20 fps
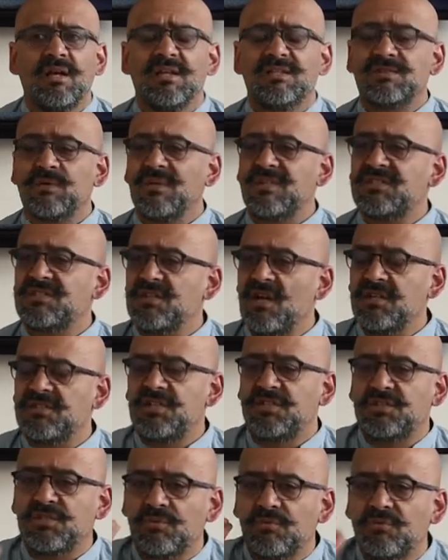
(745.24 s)
So I
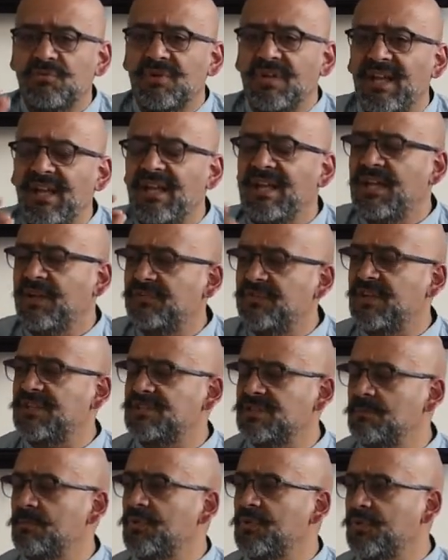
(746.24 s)
started to really give
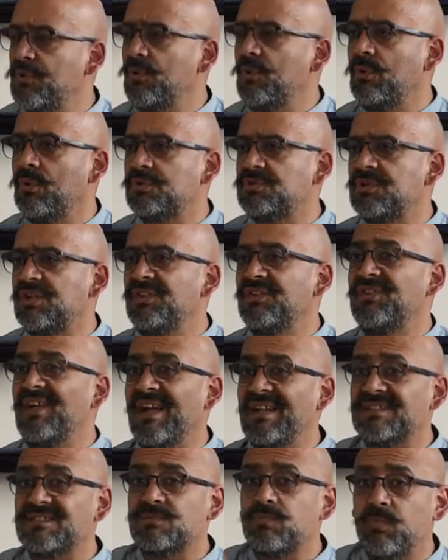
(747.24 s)
this some thought, and
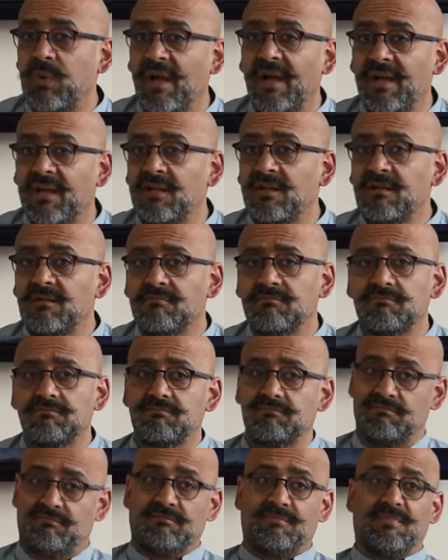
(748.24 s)
that's when,
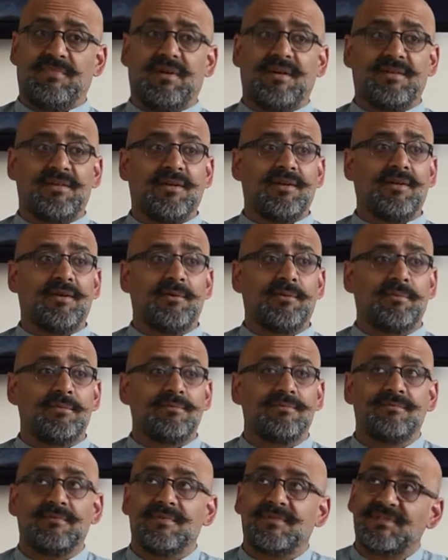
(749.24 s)
I don't know,
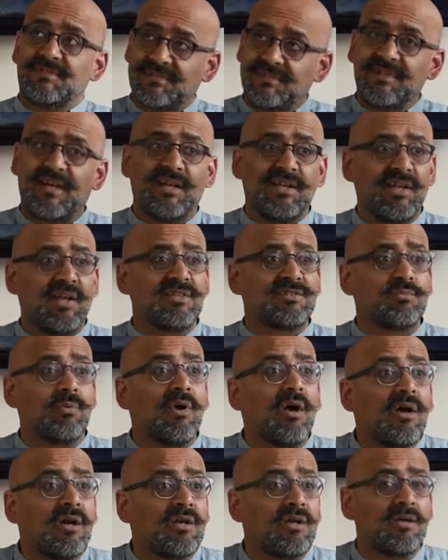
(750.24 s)
Allah's
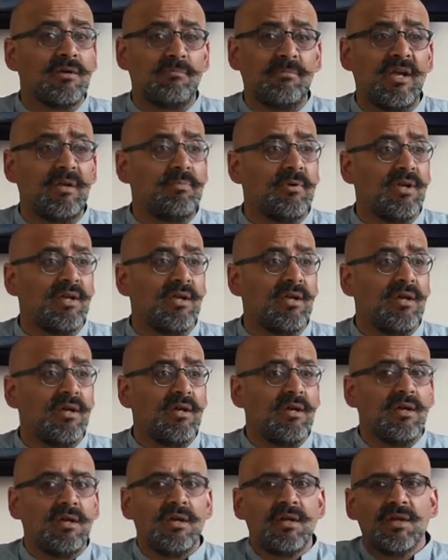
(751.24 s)
work, maybe.
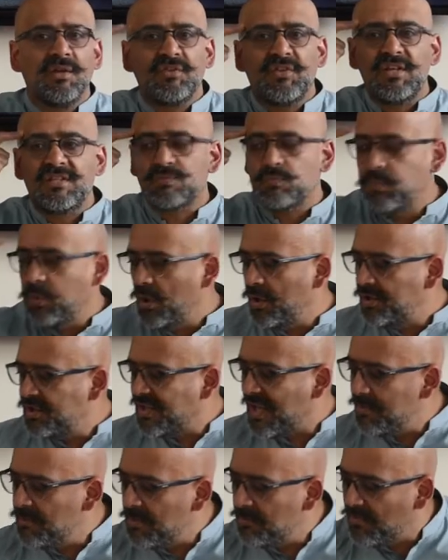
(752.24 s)
This word
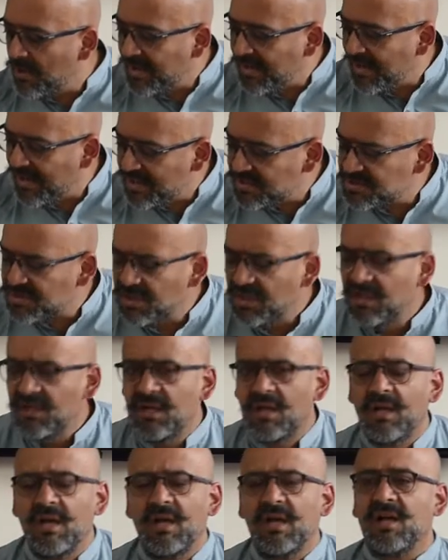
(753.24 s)
came in my head.
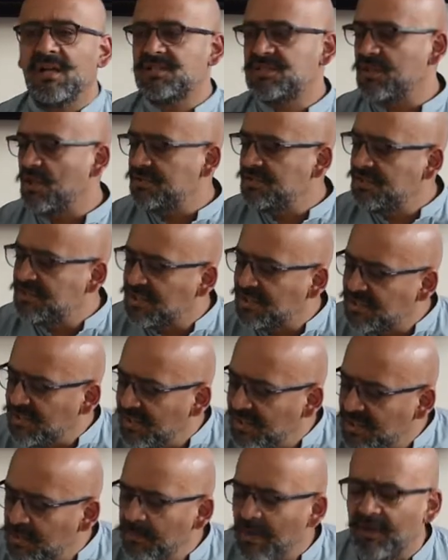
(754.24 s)
I started to
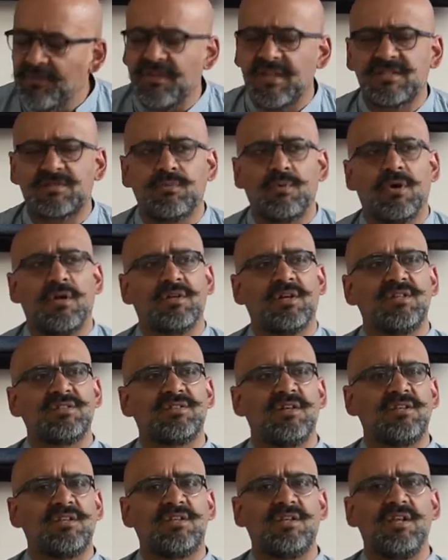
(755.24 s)
think about this word. I
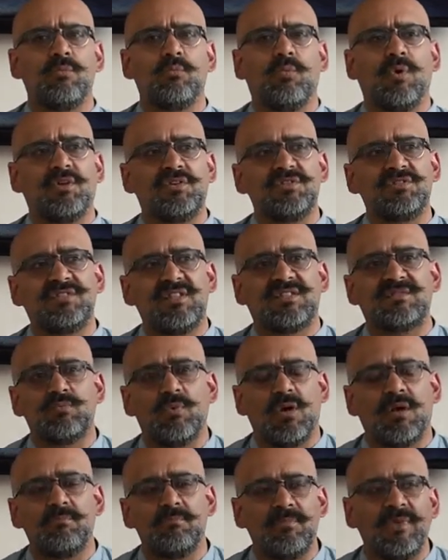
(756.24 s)
started to think, what does this
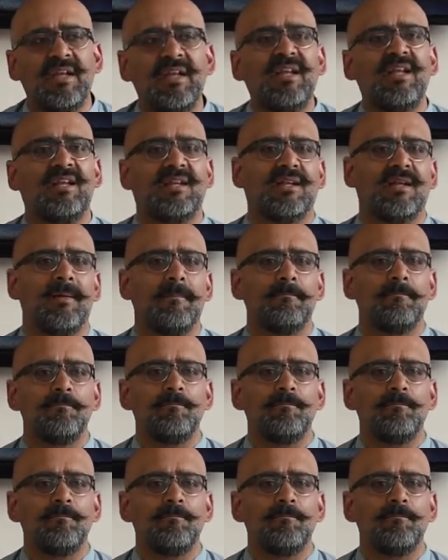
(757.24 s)
word mean?